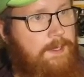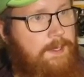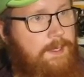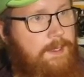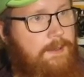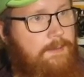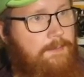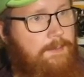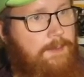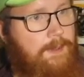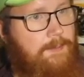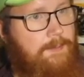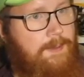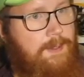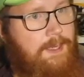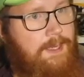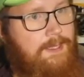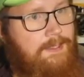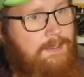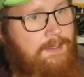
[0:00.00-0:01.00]
and helping
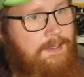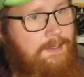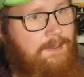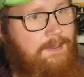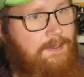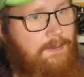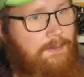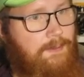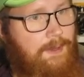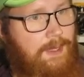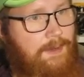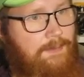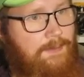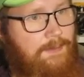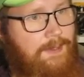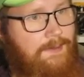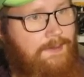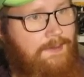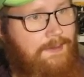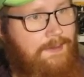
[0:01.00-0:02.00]
me actually survive
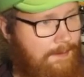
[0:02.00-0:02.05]
this.